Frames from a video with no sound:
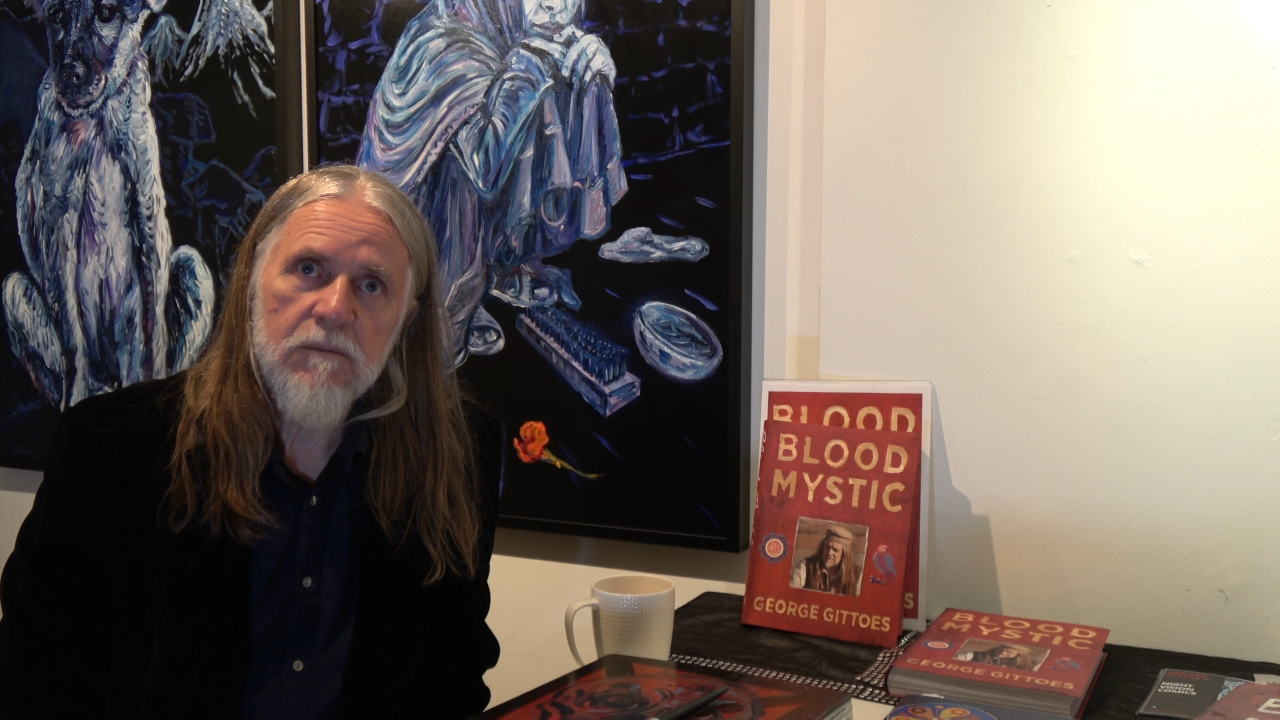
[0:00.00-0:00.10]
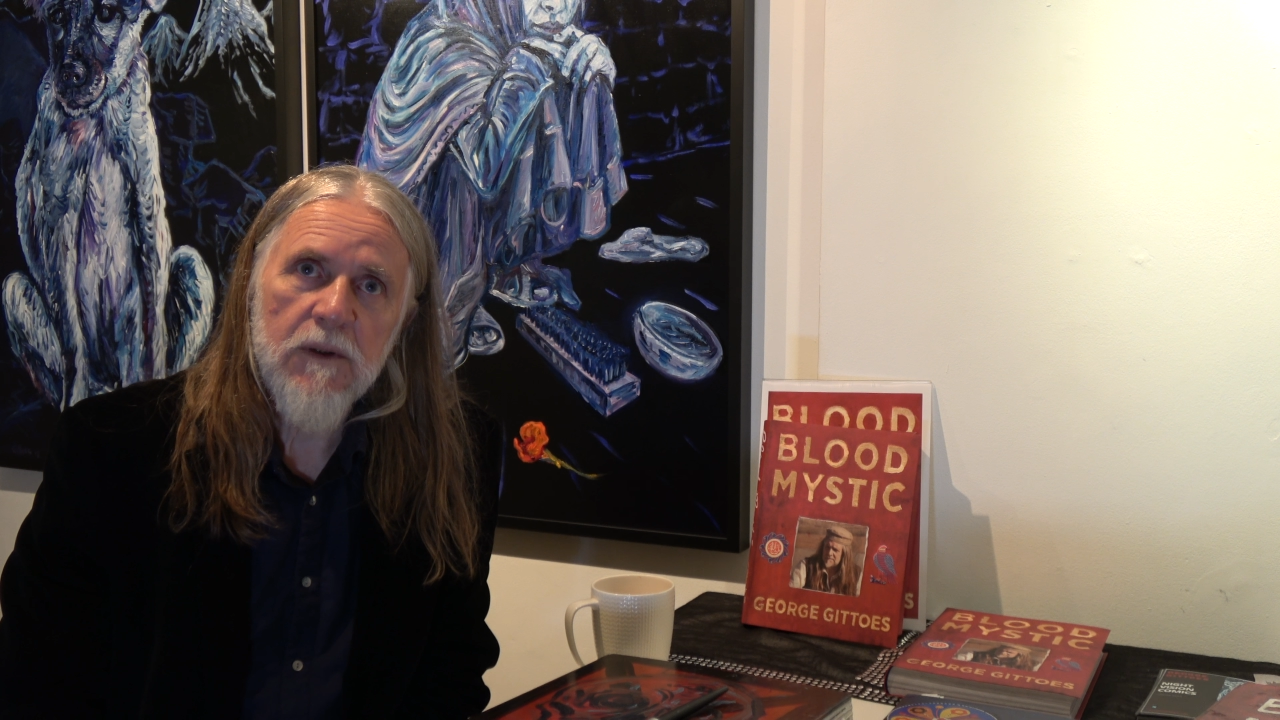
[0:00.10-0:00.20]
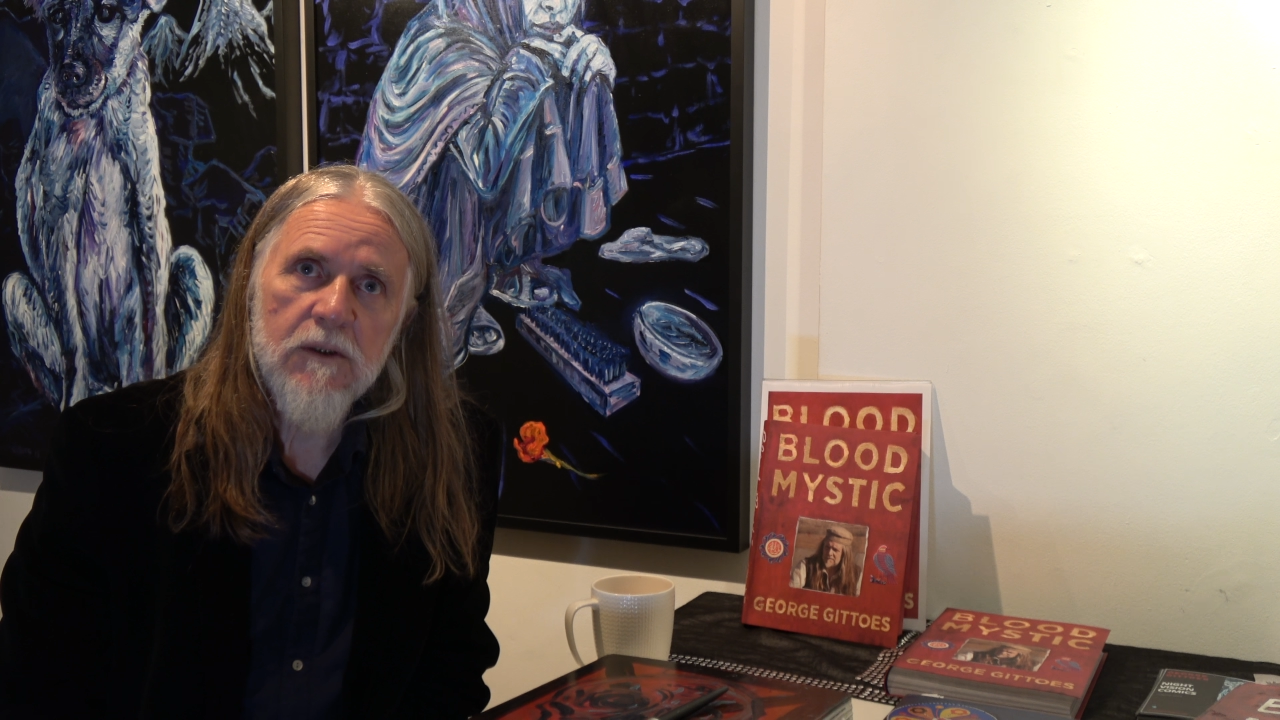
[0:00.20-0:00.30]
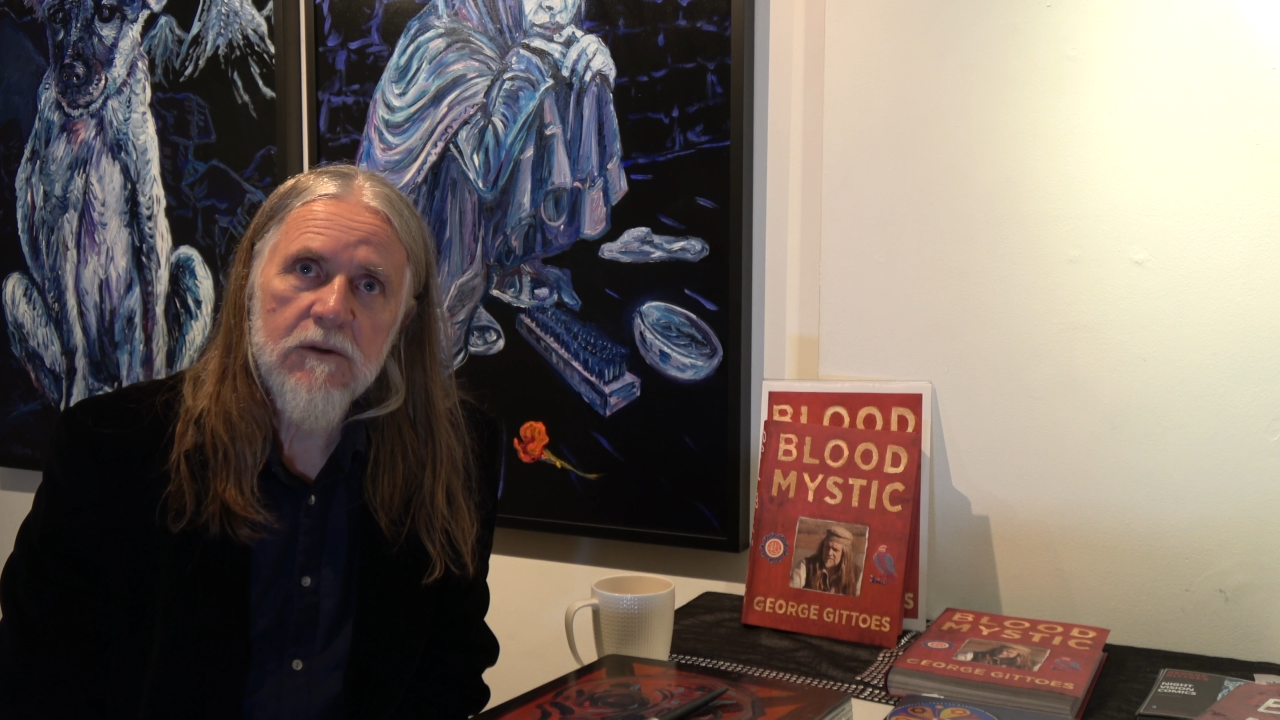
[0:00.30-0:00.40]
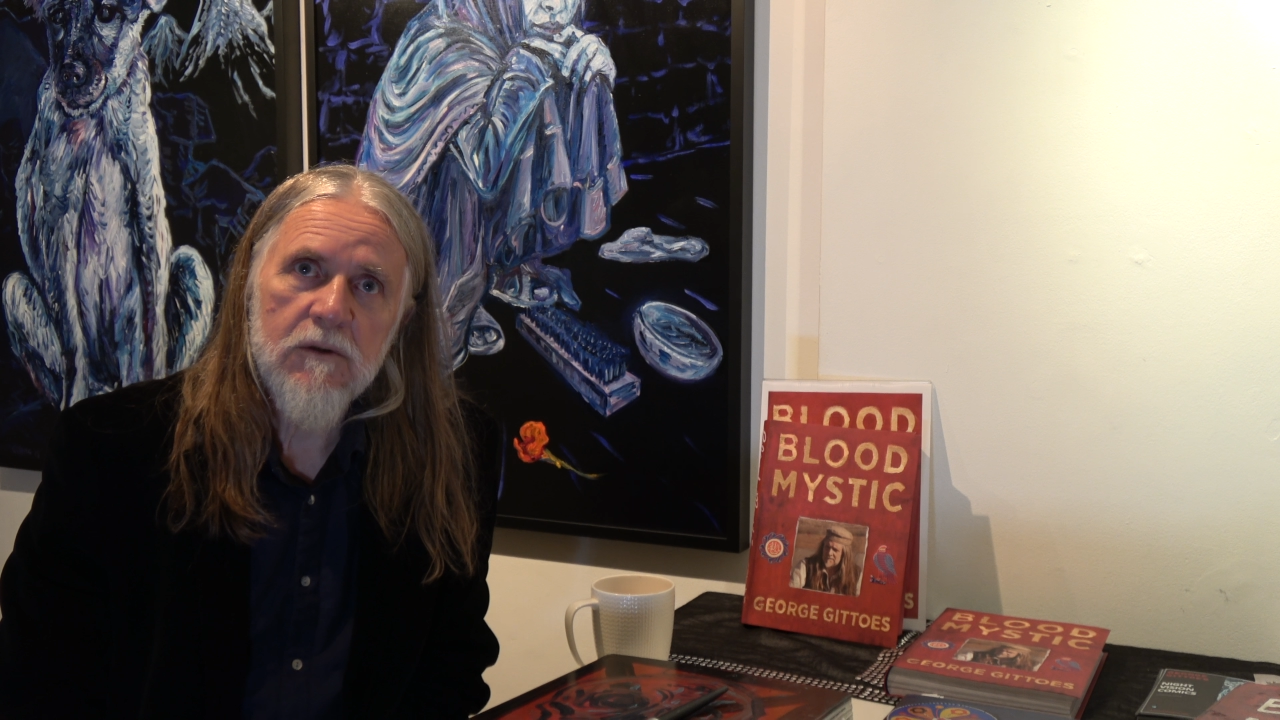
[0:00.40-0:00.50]

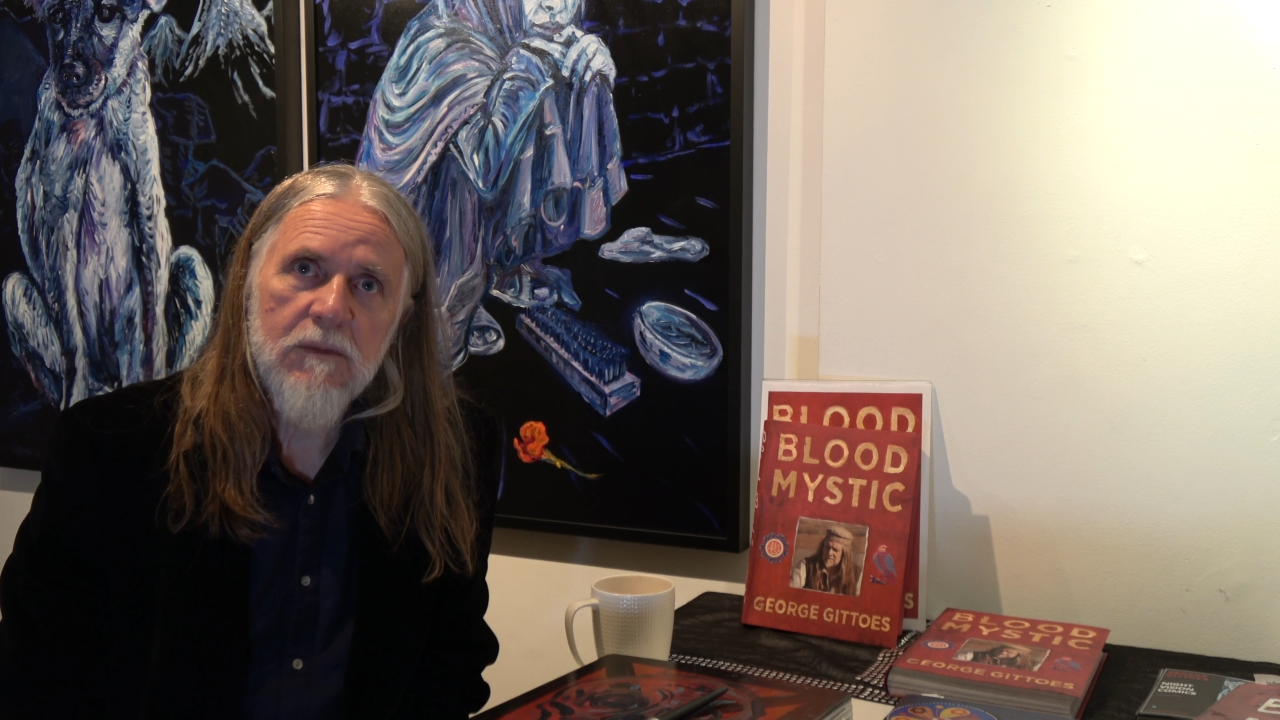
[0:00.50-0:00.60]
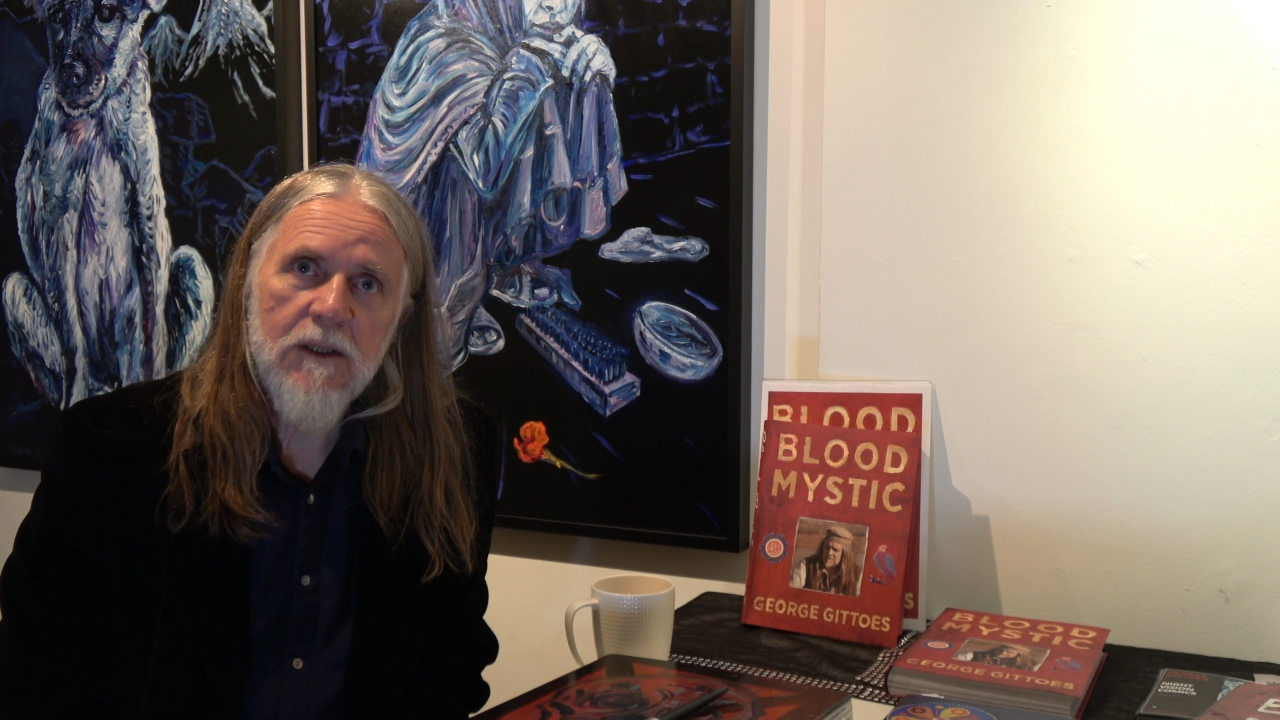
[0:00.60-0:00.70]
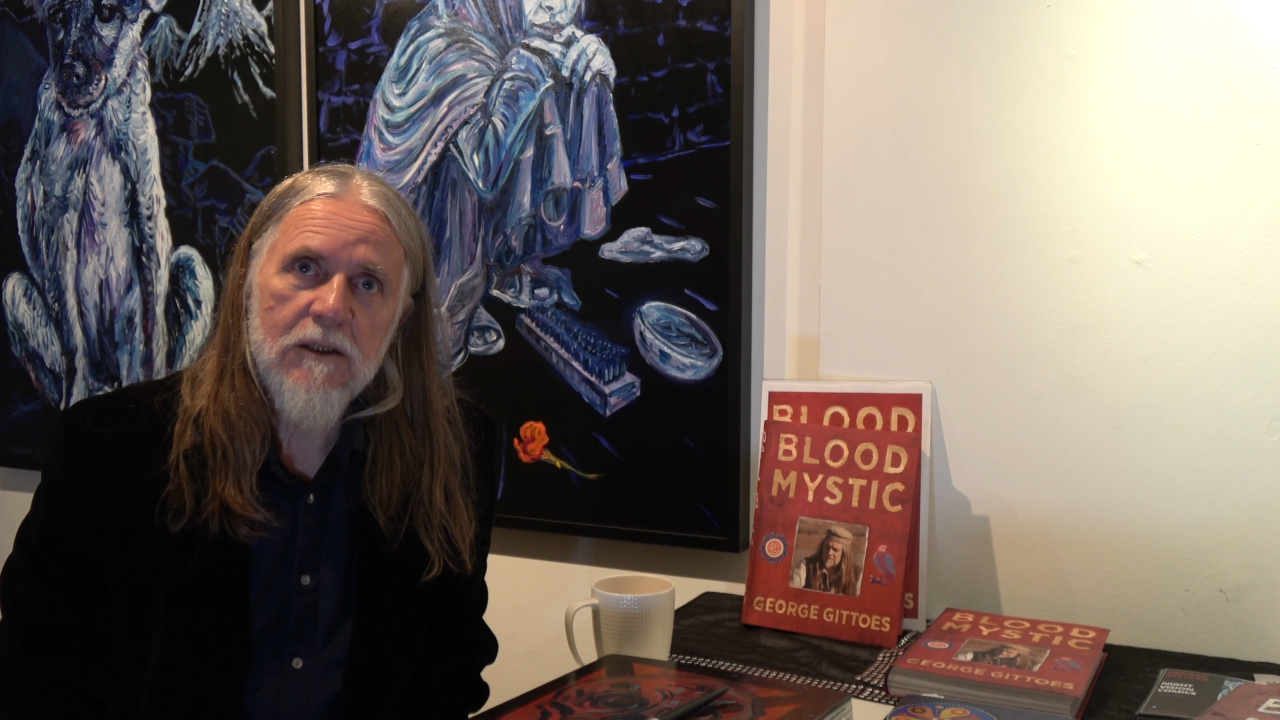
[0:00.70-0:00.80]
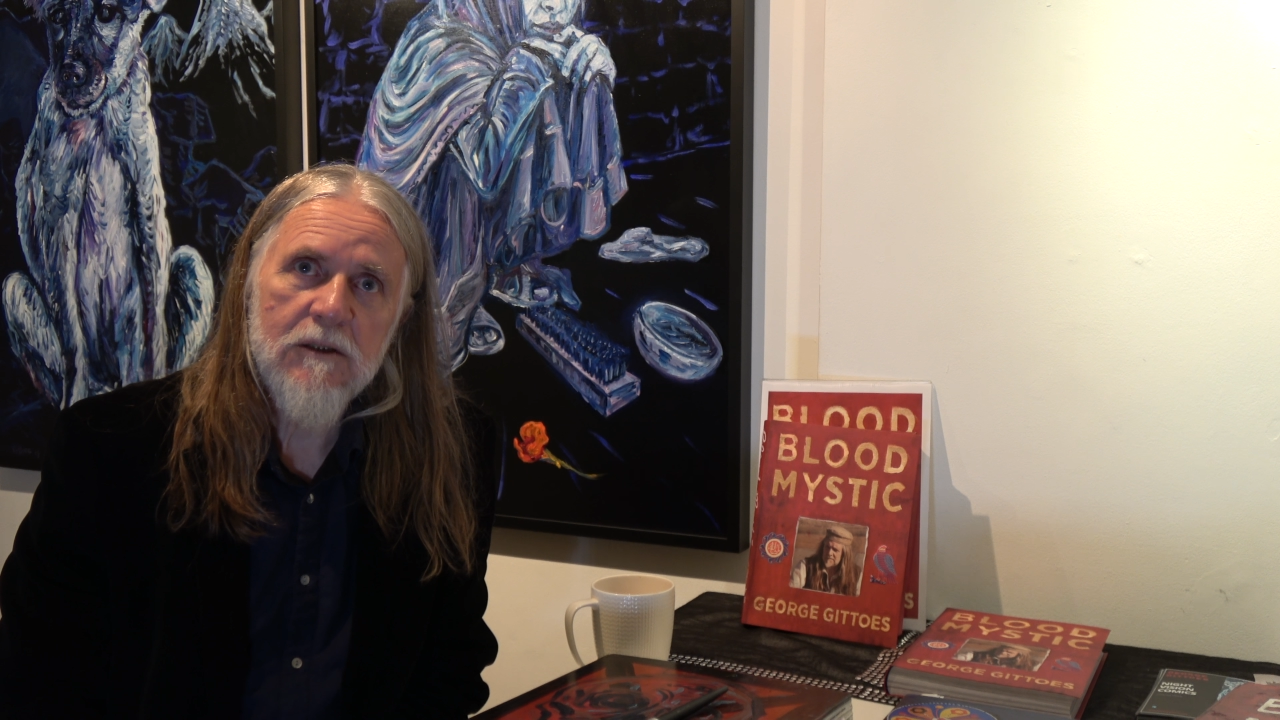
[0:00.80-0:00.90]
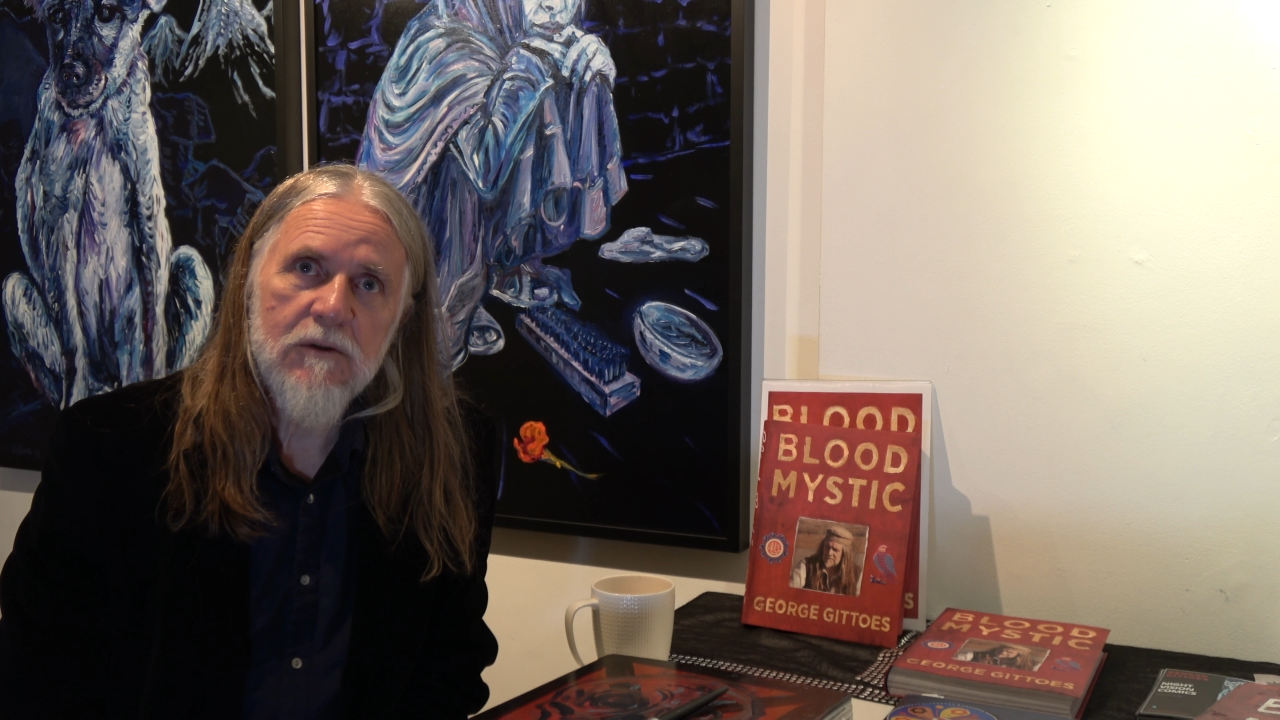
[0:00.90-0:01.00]
post-traumatic